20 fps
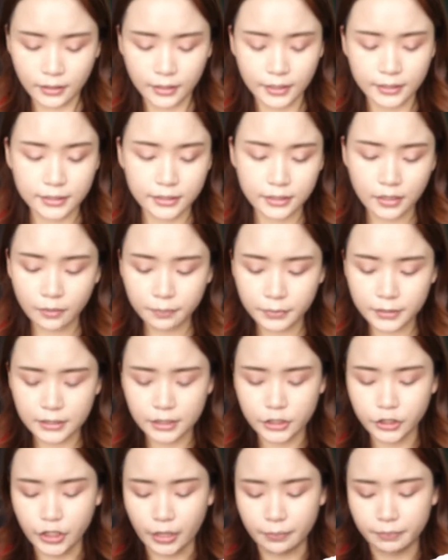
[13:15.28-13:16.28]
And D-Up is
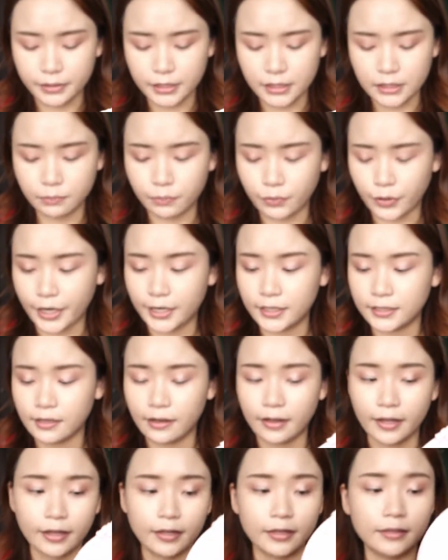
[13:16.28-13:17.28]
a Japanese brand
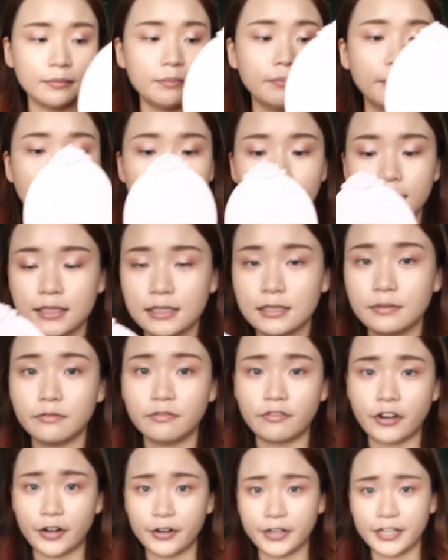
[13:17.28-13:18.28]
that makes
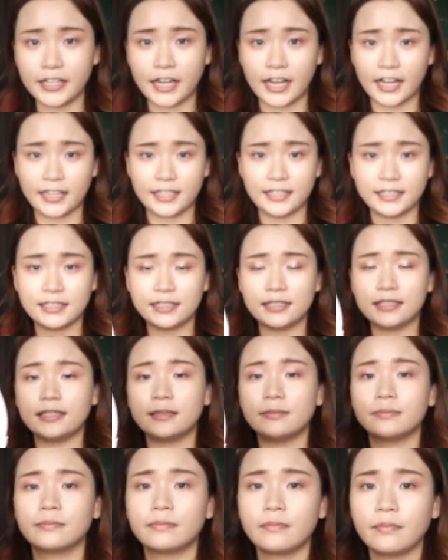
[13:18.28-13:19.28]
very nice
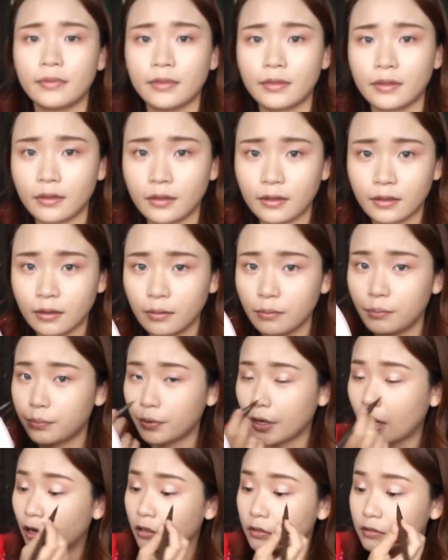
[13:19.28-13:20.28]

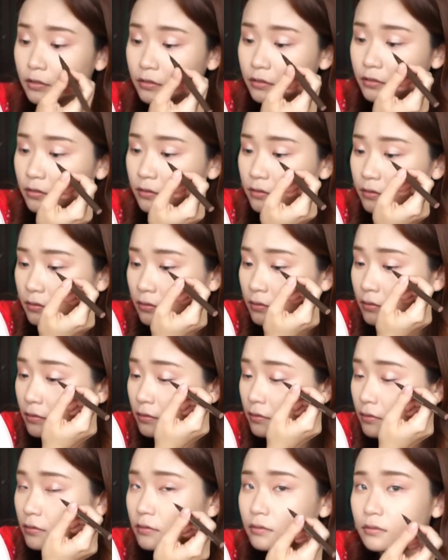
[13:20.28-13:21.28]
brown
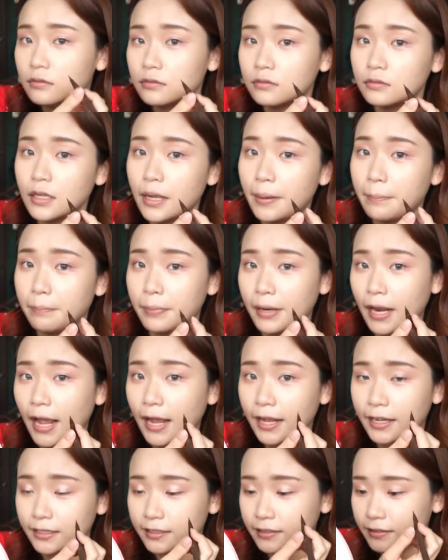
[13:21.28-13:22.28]
and
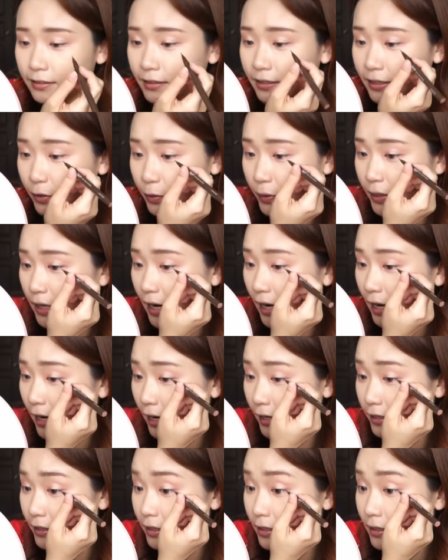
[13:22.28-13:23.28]
black liquid
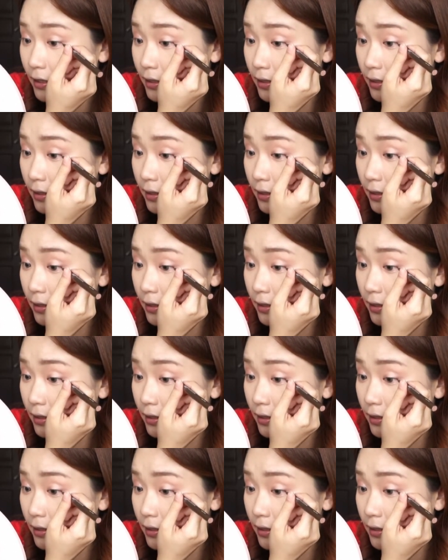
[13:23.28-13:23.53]
eyeliner.